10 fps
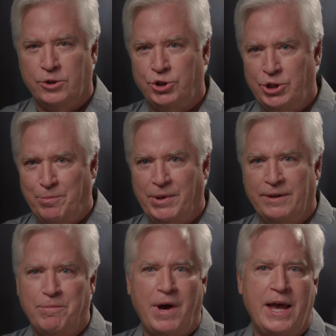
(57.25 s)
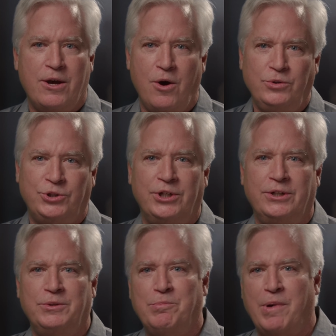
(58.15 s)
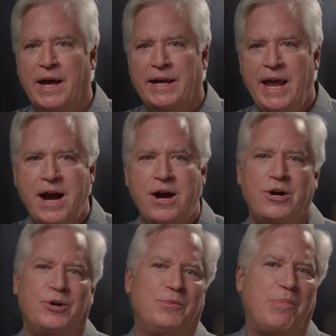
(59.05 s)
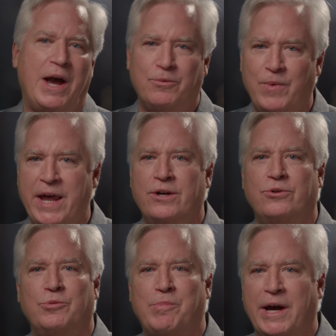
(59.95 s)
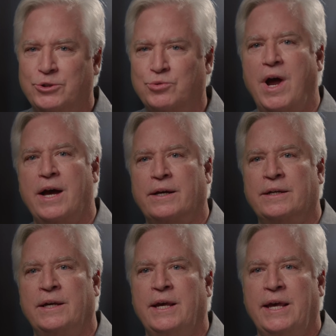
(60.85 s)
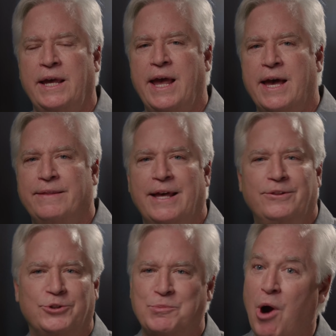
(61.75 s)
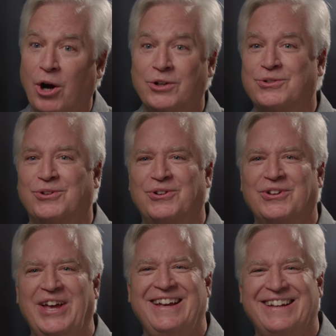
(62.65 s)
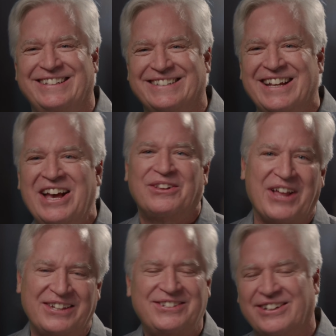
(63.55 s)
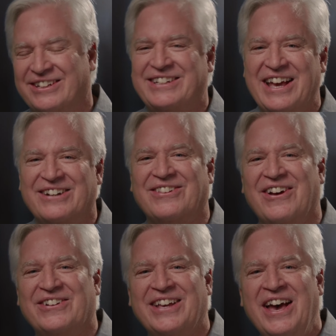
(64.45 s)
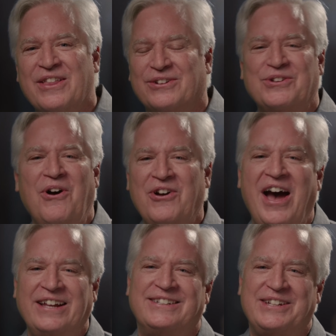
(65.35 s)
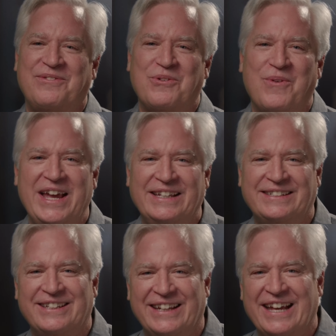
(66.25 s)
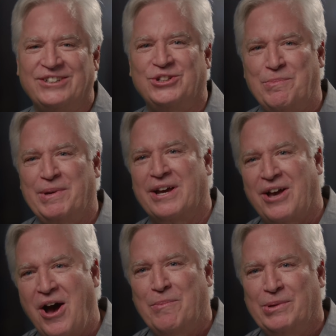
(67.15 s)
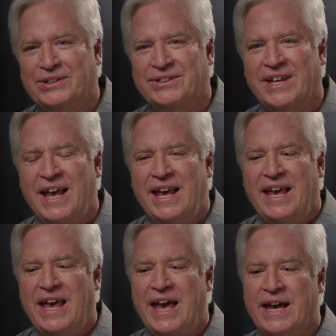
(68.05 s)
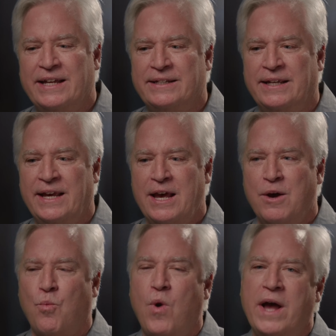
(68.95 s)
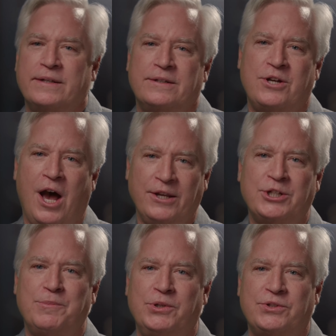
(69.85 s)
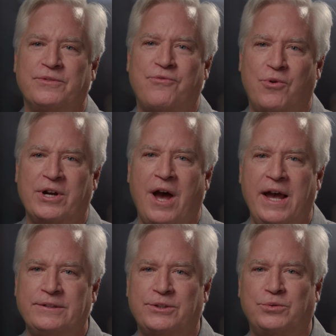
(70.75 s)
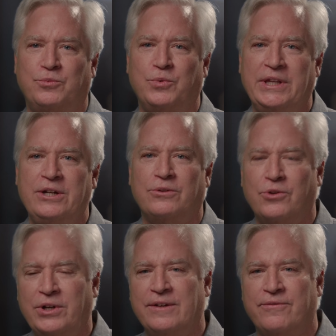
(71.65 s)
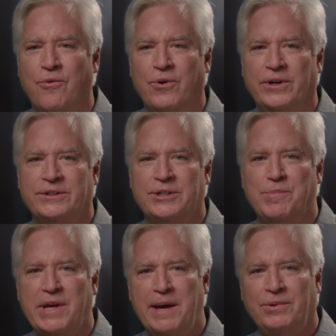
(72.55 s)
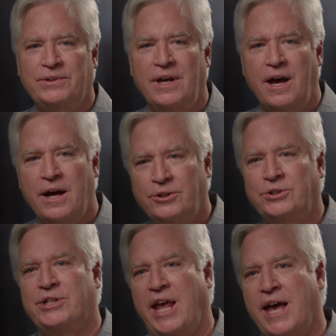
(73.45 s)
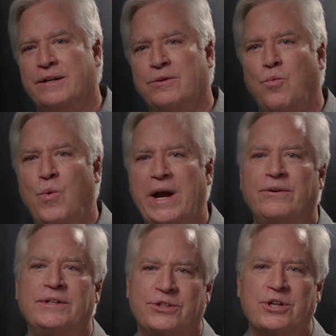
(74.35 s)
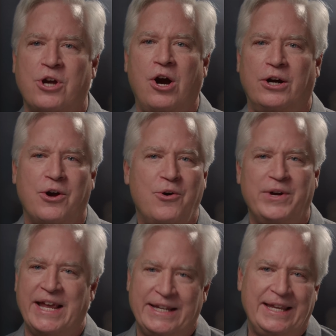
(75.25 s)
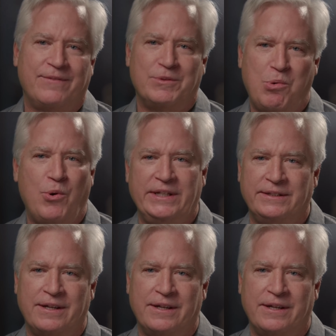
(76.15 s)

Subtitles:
shipping by ocean, by air, by rail, by truck, and then there's parcel and less than container load. There's all kinds of different ways to get shipping accomplished. And what customers of FourKites really are looking for is to be able to understand where is the cargo at any given point in